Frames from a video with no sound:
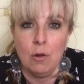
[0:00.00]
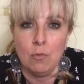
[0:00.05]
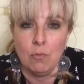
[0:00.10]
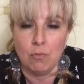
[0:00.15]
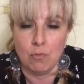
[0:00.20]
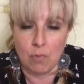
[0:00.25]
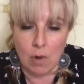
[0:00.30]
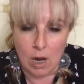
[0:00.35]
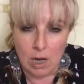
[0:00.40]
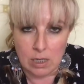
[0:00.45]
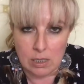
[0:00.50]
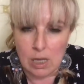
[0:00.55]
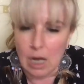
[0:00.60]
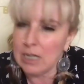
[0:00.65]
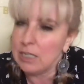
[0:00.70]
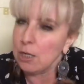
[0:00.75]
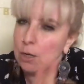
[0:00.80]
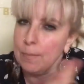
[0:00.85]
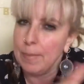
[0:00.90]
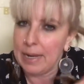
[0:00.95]
I
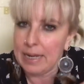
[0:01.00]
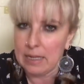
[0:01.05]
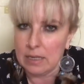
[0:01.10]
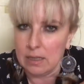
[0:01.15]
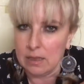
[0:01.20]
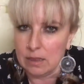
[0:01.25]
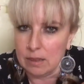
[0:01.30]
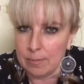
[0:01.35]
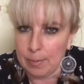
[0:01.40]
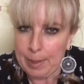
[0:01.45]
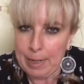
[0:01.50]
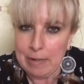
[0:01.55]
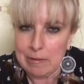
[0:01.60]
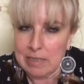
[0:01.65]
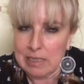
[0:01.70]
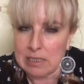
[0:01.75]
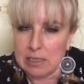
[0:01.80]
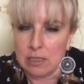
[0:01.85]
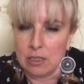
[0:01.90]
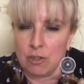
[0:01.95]
don't make
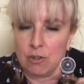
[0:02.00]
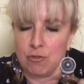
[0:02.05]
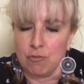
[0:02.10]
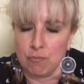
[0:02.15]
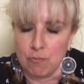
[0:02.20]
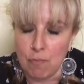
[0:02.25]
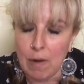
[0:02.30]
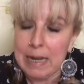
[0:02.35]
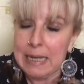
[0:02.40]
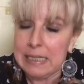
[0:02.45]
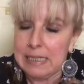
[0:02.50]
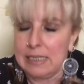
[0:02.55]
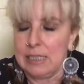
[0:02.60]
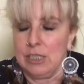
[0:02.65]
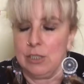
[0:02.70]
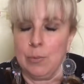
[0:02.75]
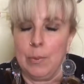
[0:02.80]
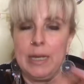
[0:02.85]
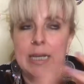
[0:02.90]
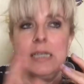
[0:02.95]
brownies crazy
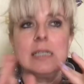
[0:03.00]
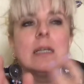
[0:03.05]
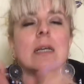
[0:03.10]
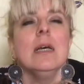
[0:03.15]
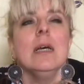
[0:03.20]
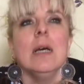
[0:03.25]
sweet,